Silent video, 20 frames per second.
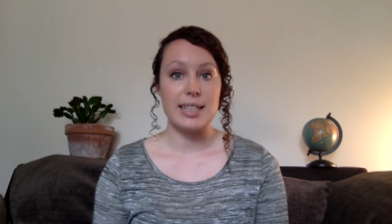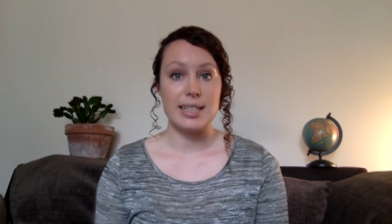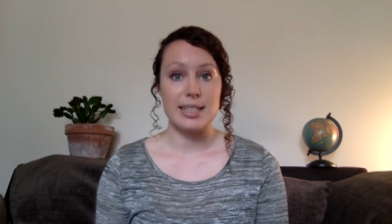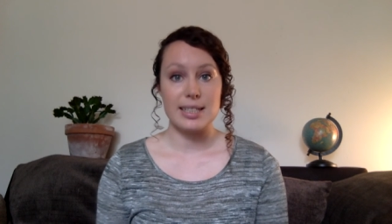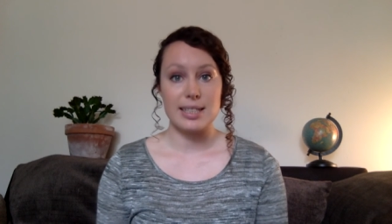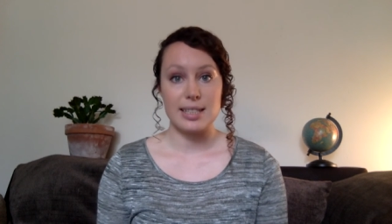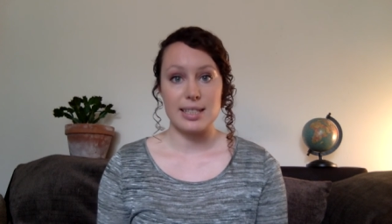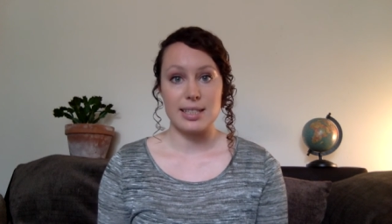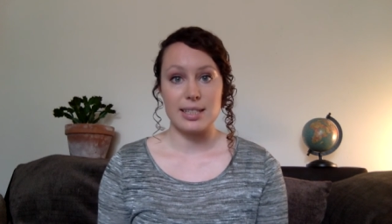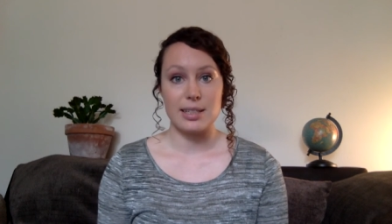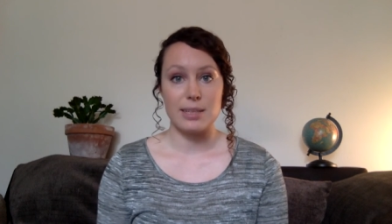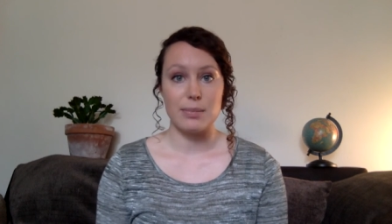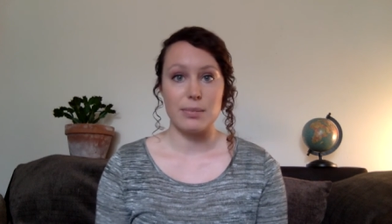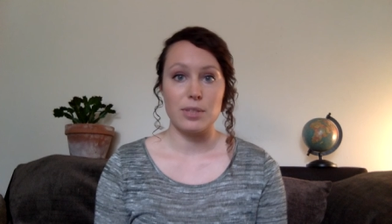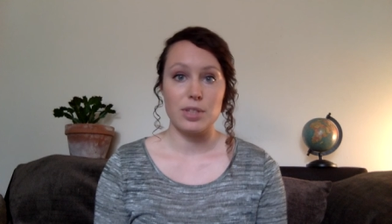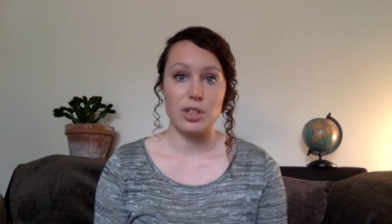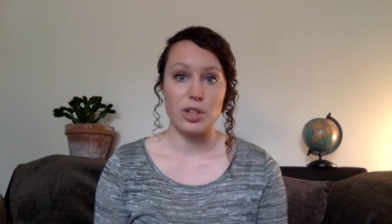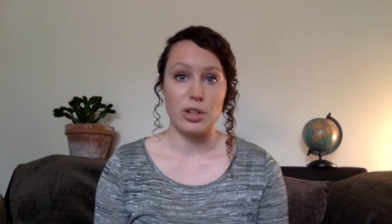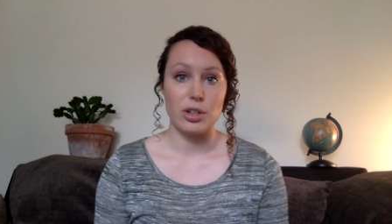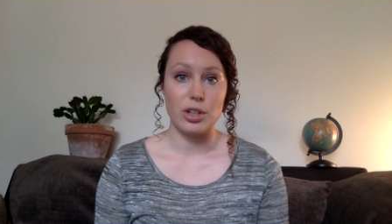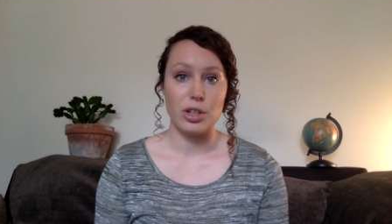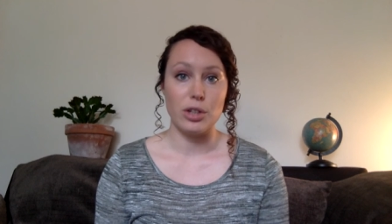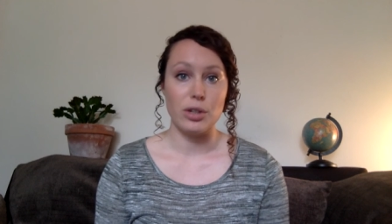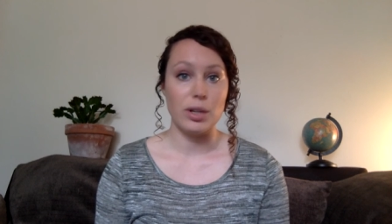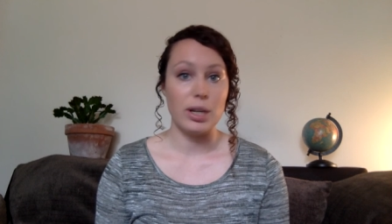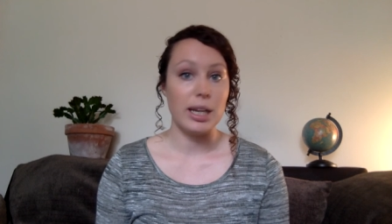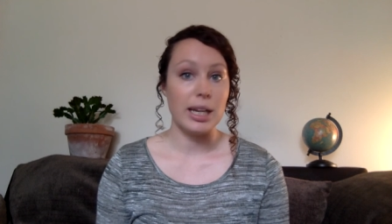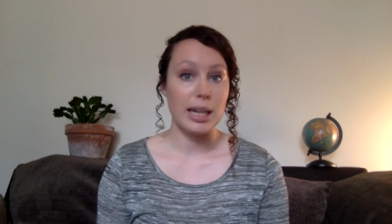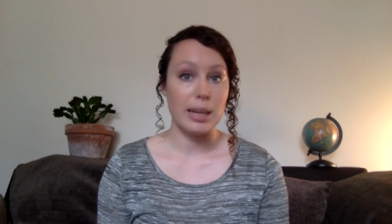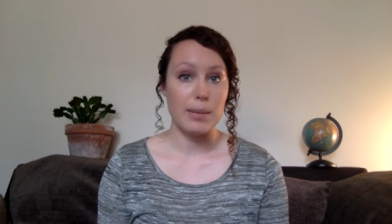systems so that you
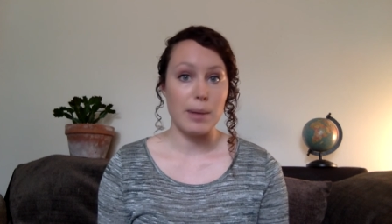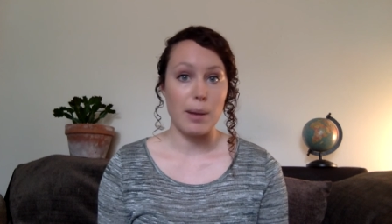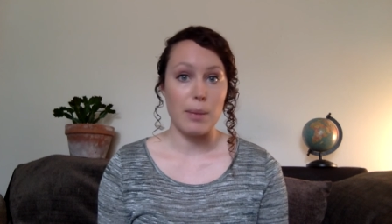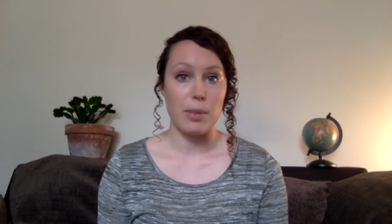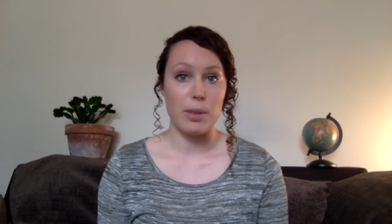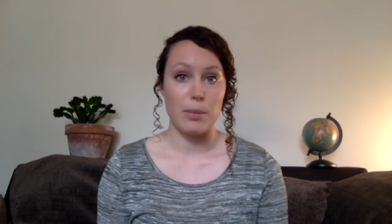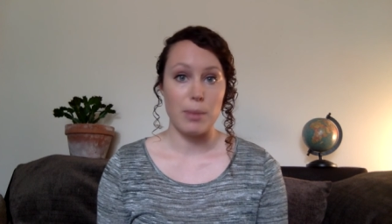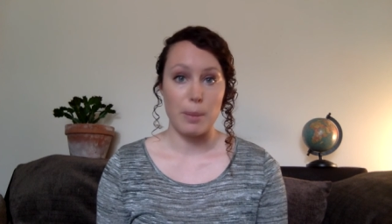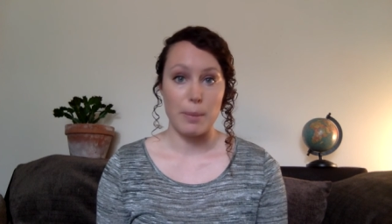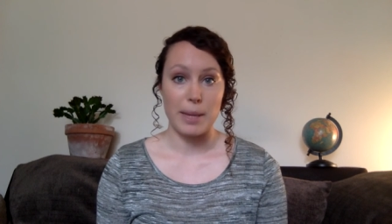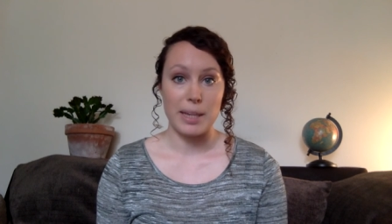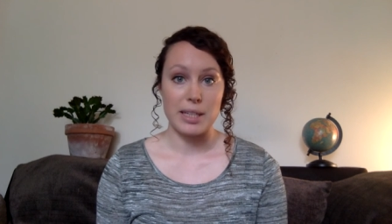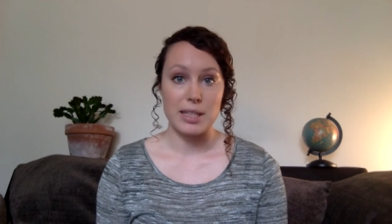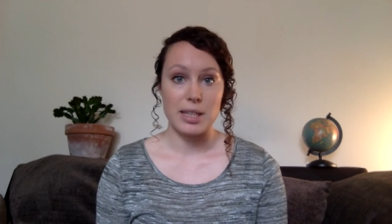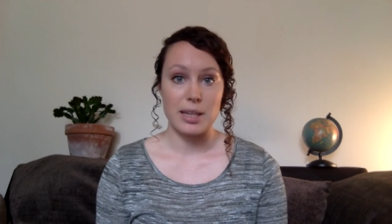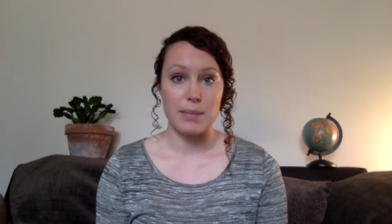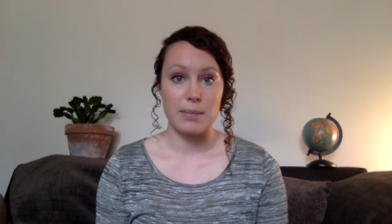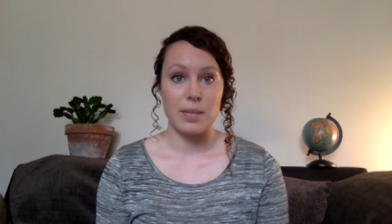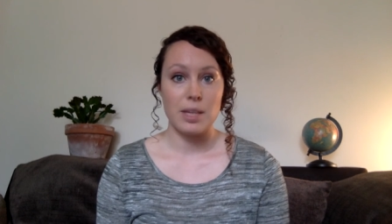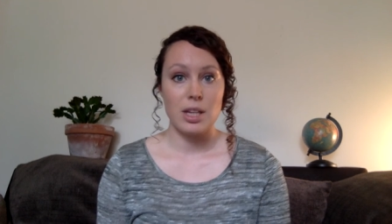can keep up the momentum.